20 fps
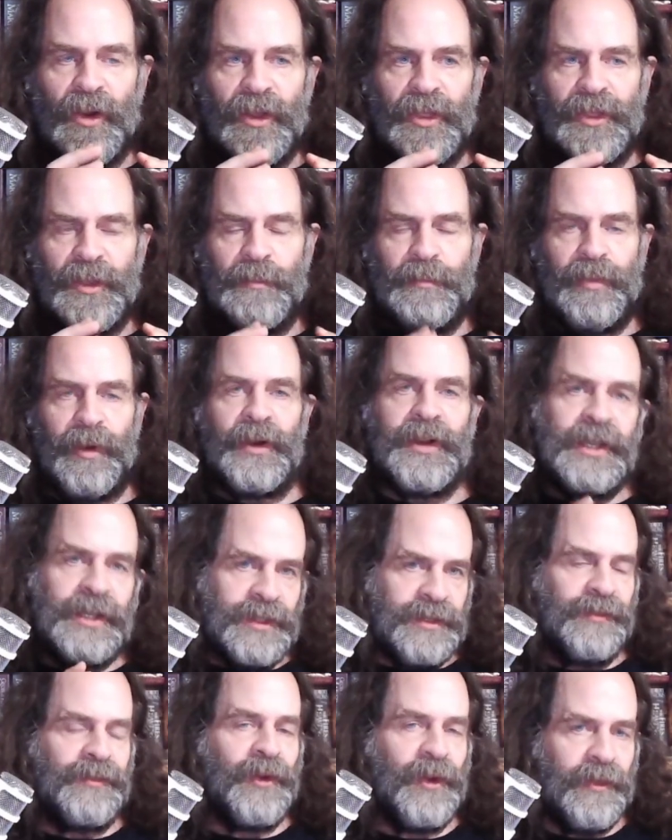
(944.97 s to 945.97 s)
the body
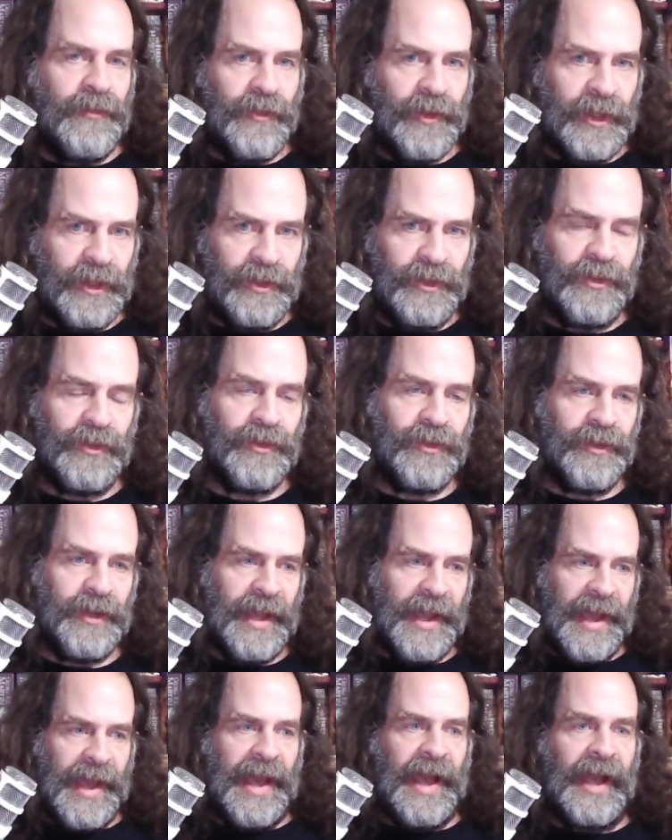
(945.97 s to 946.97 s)
is very, very good
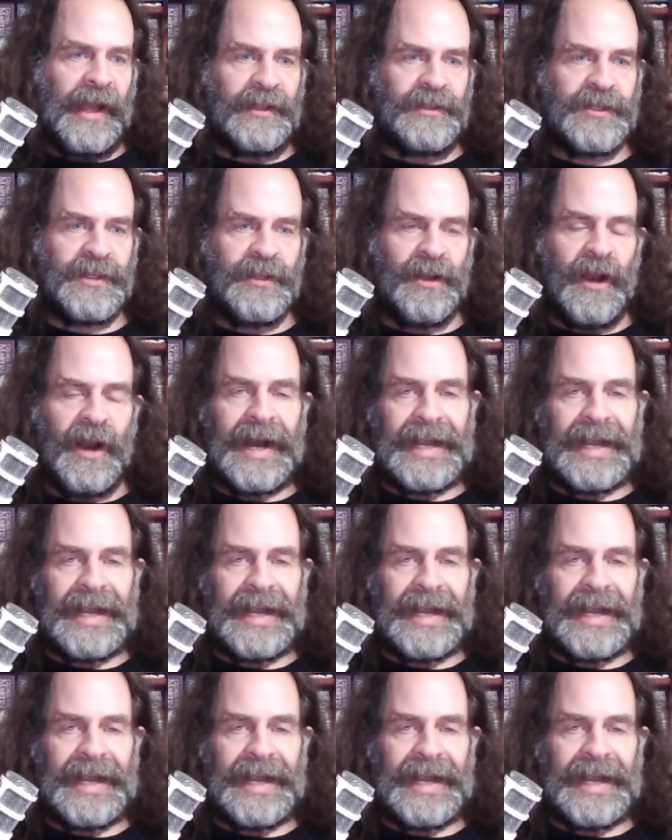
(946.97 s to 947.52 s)
at